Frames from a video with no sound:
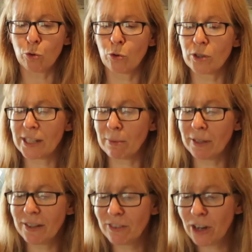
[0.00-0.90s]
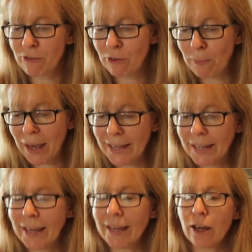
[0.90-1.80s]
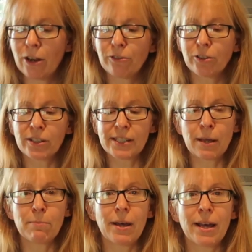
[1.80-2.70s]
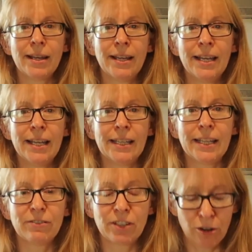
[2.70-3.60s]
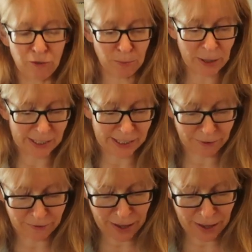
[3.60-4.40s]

or some leftover baking. I've got some leftover bits of